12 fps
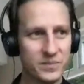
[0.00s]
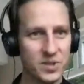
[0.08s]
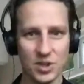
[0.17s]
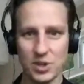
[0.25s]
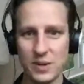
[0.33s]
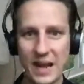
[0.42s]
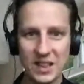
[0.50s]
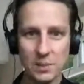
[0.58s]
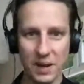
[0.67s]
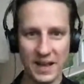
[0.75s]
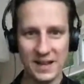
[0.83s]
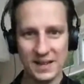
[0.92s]
So you get
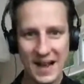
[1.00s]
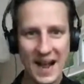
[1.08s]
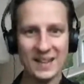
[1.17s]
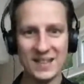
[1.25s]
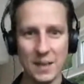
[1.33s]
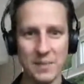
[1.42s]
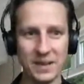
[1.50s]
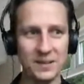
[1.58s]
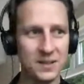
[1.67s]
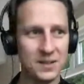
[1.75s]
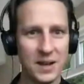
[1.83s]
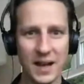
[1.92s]
the player, add them
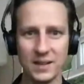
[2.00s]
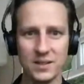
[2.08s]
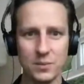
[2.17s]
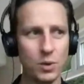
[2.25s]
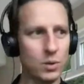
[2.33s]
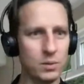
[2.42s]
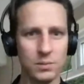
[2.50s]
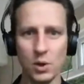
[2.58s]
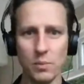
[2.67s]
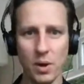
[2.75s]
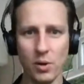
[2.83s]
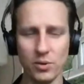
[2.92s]
in, and well,
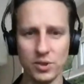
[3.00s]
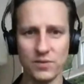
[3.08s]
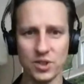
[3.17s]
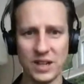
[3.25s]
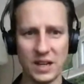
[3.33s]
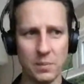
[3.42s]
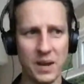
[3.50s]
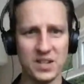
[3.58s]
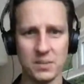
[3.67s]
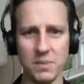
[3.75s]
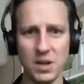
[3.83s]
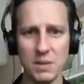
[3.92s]
lo and behold, you've just had to pay
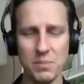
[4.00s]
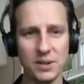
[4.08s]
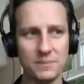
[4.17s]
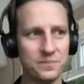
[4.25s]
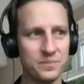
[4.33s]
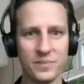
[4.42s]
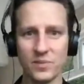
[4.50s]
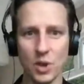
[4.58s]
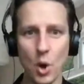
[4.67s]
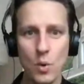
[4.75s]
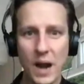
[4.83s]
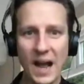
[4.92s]
some money, but
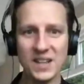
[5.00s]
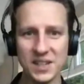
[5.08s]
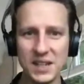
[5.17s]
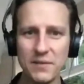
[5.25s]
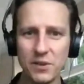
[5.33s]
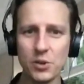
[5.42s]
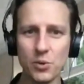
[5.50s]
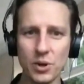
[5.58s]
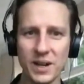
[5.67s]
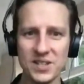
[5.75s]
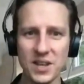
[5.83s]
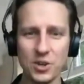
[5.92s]

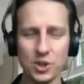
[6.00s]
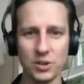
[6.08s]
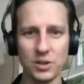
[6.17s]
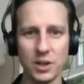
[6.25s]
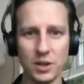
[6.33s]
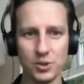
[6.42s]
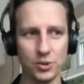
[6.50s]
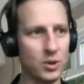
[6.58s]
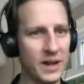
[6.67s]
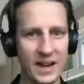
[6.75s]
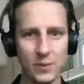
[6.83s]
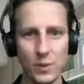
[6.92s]
no guys are leaving
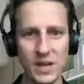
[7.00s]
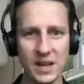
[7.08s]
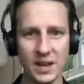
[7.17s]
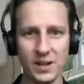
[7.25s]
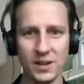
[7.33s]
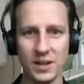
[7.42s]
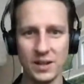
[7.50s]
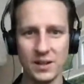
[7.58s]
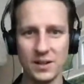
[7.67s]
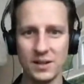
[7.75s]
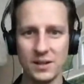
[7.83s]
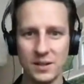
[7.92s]
your organization.
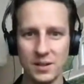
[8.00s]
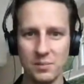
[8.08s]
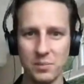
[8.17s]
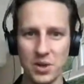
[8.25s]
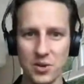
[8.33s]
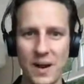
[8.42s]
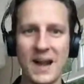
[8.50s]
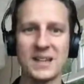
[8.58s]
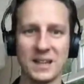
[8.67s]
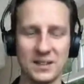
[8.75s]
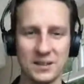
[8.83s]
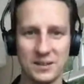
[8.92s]
You're not getting, but you're
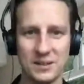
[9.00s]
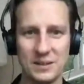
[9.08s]
adding.